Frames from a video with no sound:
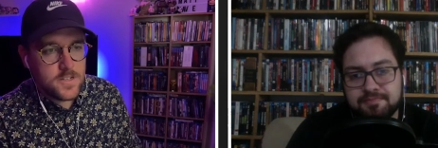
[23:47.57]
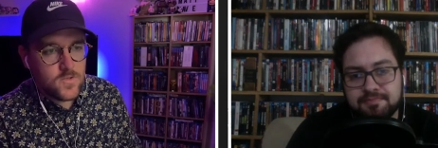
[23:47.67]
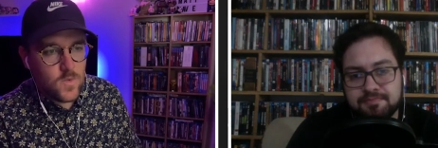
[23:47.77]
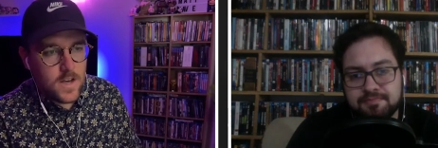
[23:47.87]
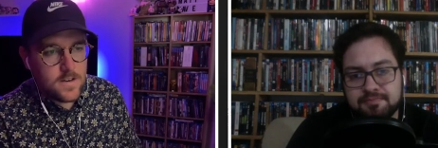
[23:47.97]

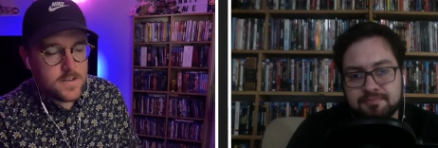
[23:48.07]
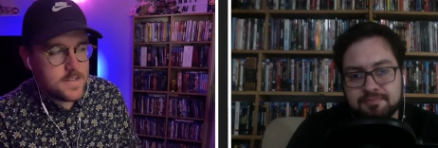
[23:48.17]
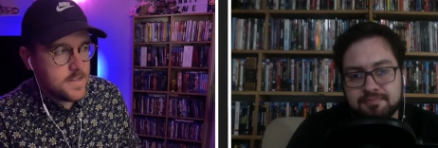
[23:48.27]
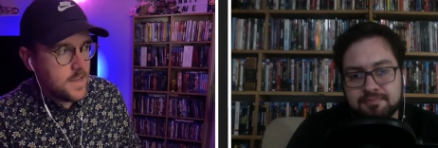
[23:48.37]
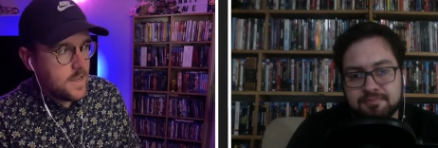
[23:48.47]
Speaker 1: as well
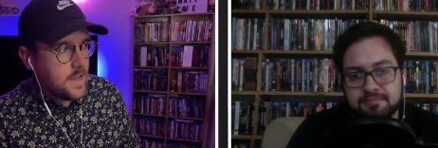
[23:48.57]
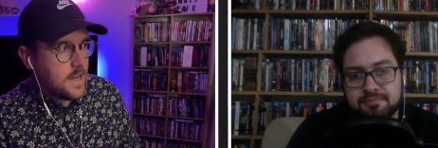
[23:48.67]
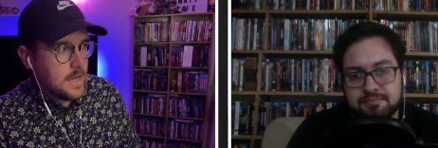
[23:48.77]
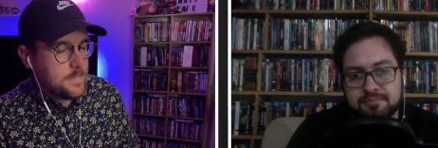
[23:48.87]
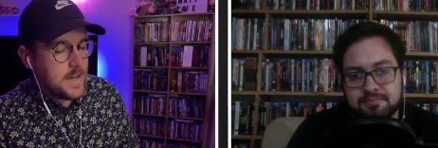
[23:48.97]
and
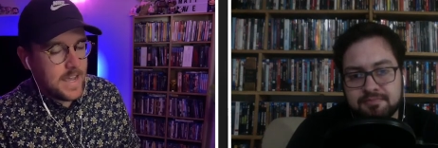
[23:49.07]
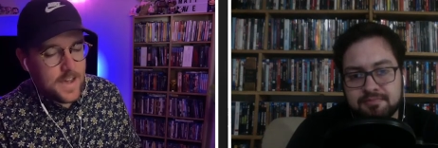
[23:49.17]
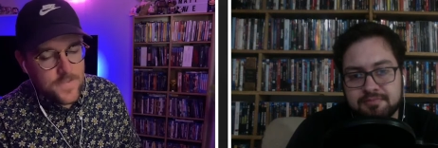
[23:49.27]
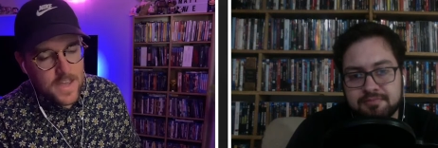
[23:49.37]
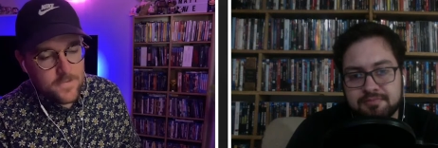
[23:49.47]
um i
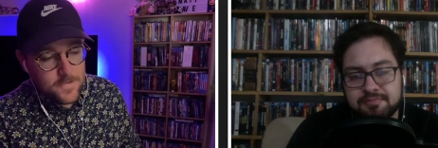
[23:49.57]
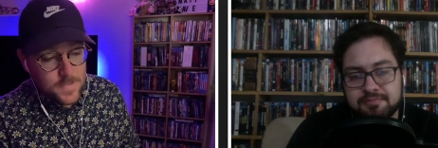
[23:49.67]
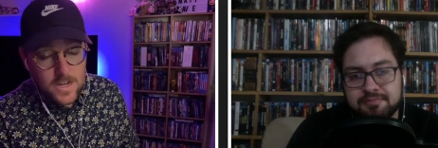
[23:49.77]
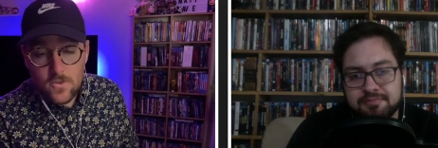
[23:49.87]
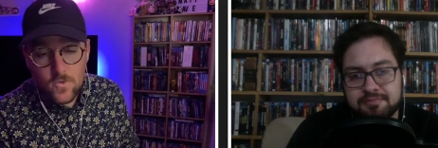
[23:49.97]
have that from
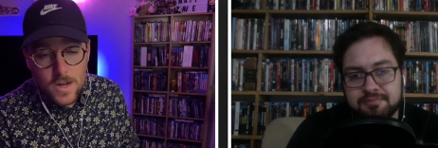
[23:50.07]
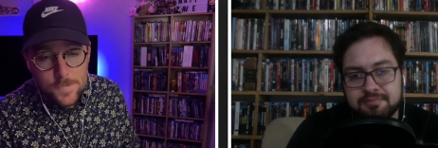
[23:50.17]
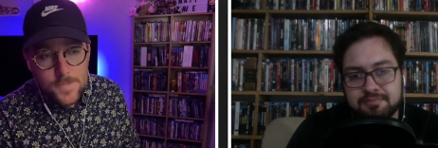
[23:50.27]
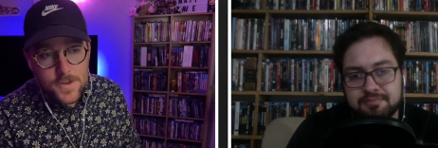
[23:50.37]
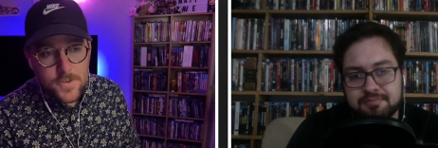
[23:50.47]
my
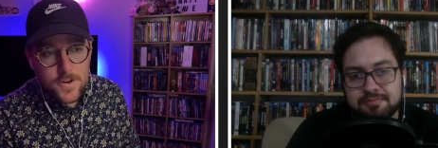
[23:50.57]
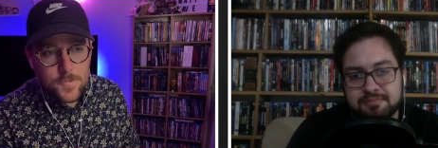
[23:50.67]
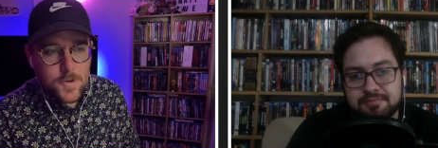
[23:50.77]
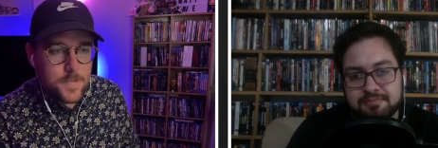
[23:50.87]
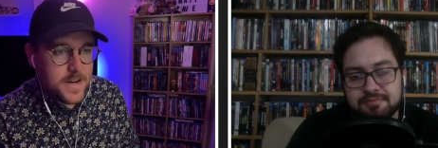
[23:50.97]
grandmother
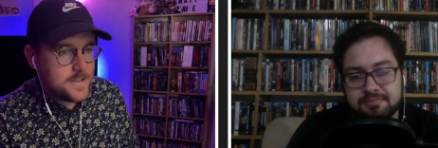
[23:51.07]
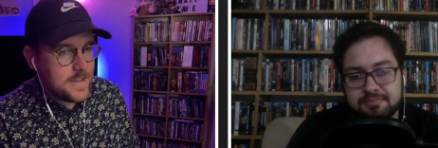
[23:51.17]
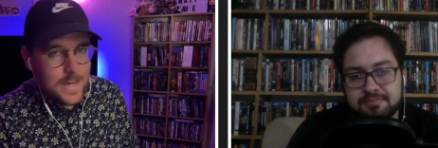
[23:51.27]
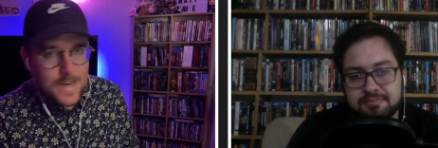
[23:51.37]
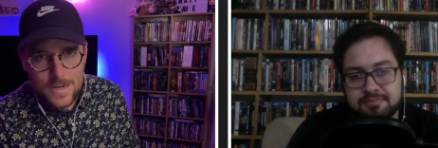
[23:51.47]
but my
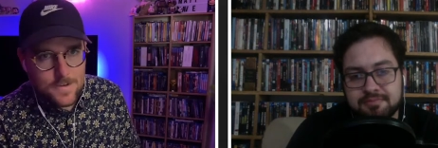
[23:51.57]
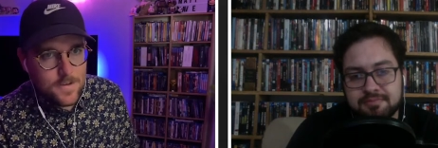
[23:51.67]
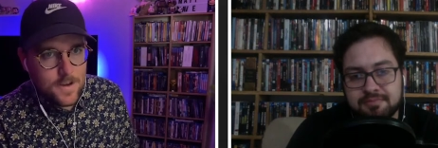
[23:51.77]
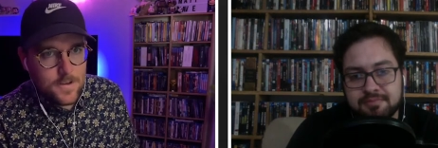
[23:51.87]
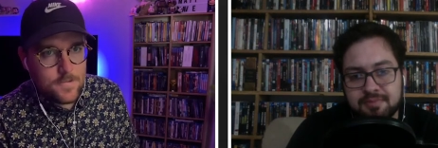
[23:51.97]
dad
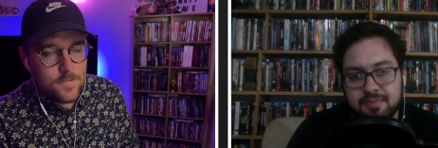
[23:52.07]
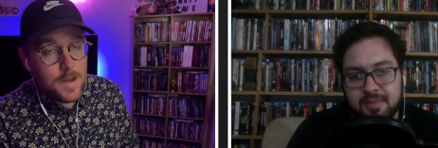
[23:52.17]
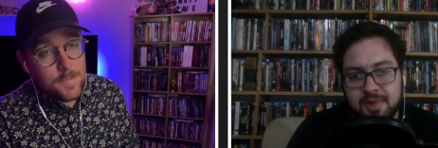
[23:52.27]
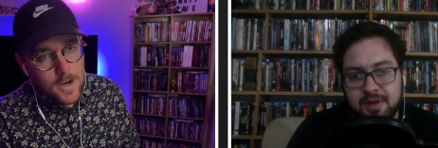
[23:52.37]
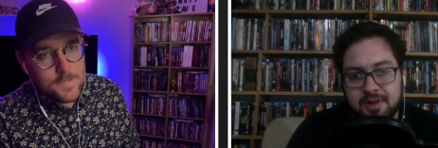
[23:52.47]
and and
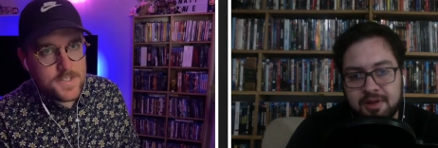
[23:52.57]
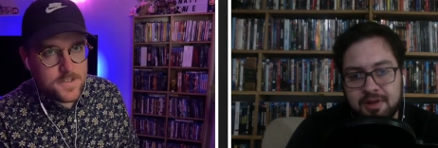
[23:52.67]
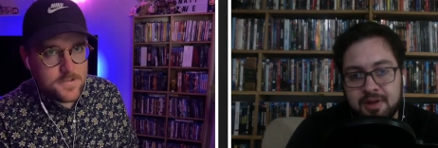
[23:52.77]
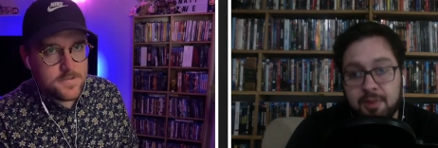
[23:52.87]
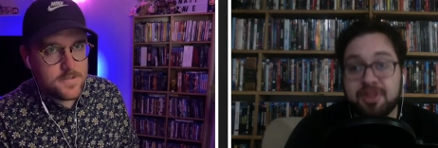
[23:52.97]
my mom
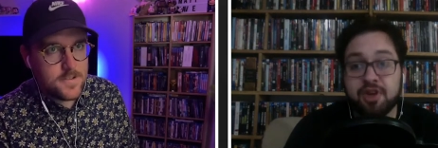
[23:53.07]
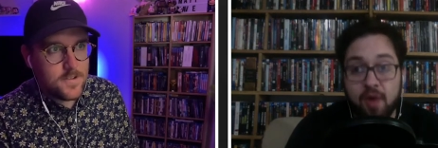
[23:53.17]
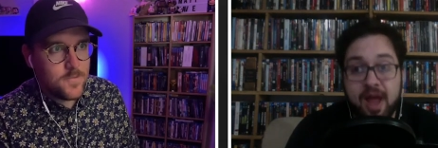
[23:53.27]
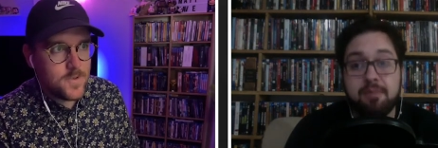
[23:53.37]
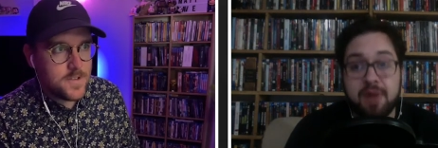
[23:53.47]
still you
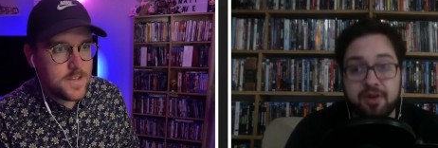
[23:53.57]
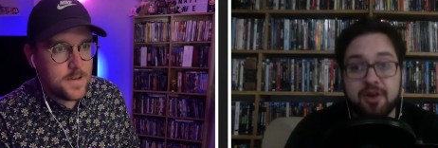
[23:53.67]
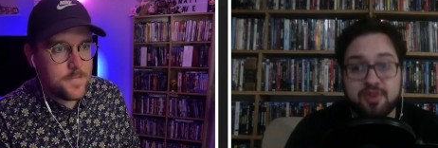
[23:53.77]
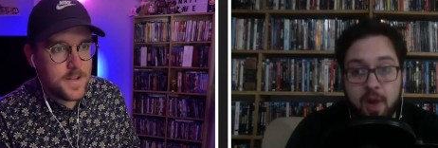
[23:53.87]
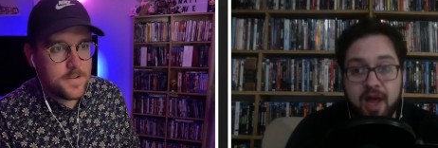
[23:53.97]
know but the
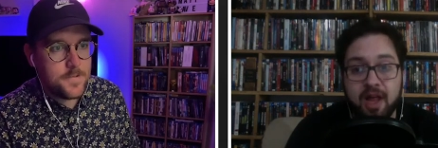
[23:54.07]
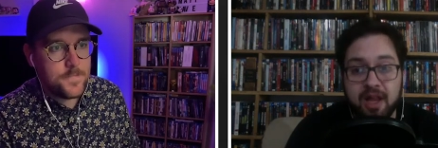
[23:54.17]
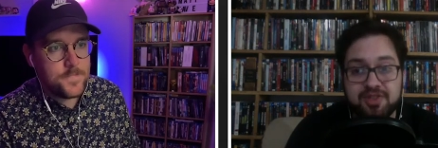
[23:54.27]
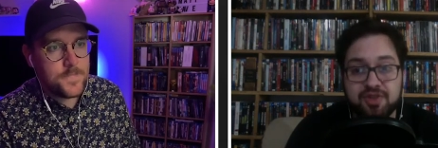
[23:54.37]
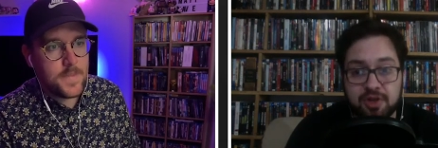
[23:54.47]
Speaker 2: grandmother as
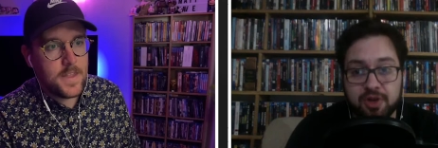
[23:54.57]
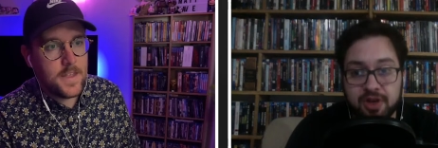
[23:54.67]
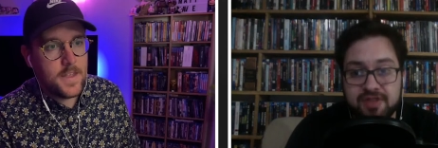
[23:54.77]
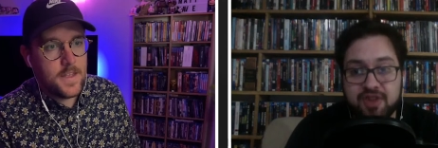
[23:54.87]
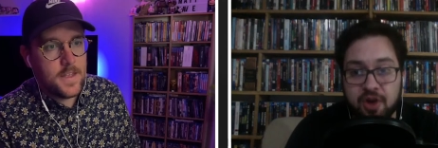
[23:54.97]
well as
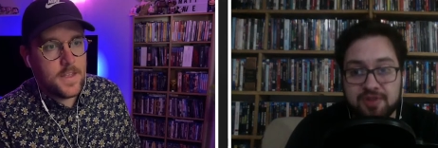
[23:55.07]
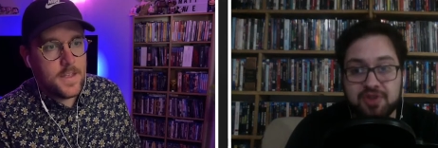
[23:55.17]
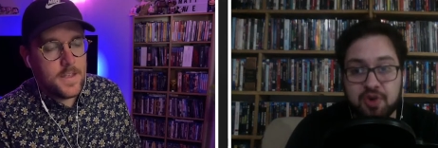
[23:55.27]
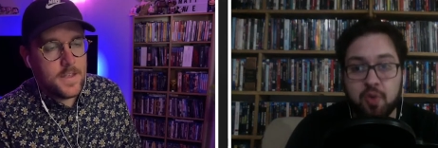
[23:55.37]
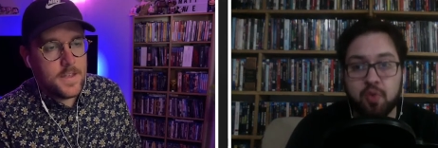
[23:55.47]
you learn is
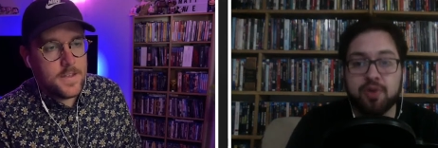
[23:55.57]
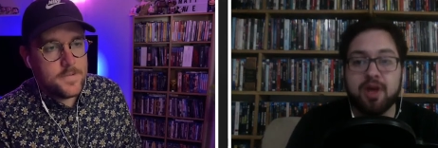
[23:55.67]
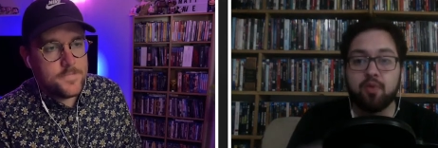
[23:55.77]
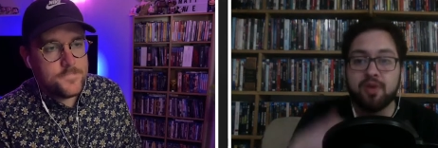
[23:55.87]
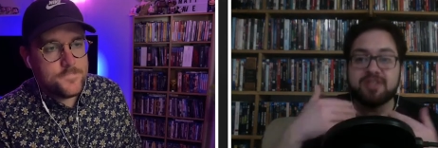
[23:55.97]

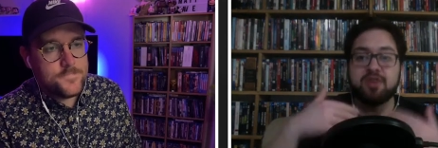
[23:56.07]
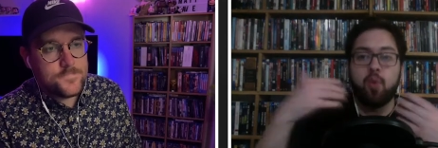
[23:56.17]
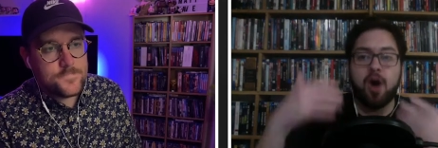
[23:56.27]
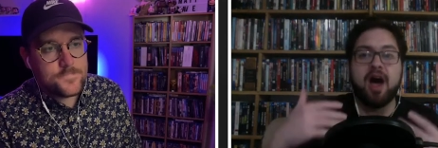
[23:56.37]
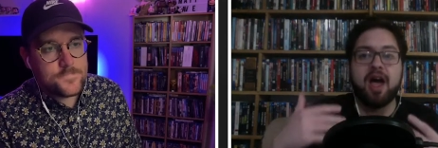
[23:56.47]
also a
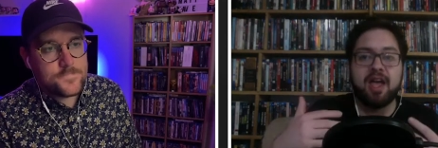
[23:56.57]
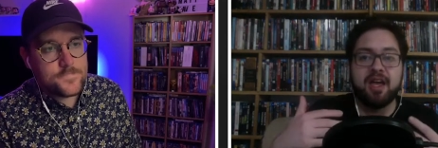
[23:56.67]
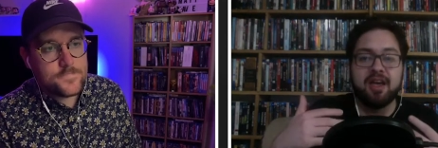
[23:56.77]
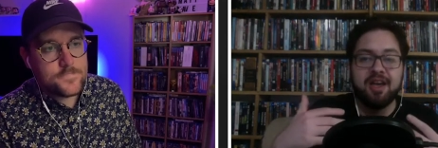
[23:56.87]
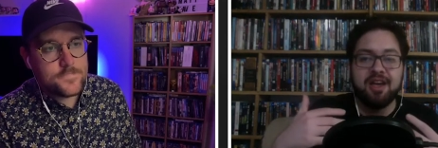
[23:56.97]
reason
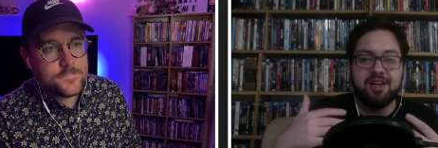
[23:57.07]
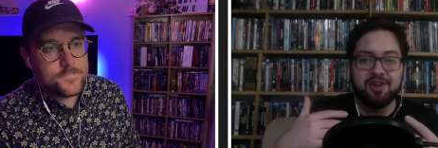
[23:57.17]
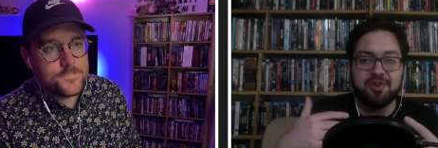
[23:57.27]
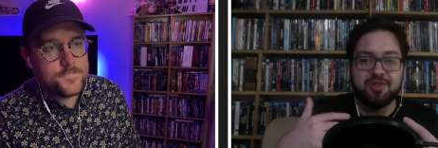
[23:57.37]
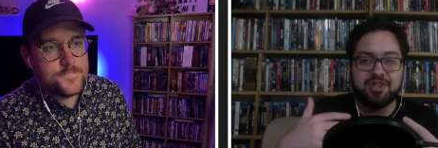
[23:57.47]
why
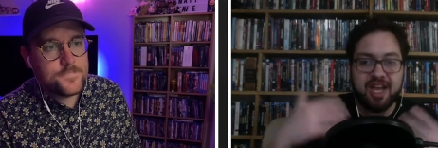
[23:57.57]
you know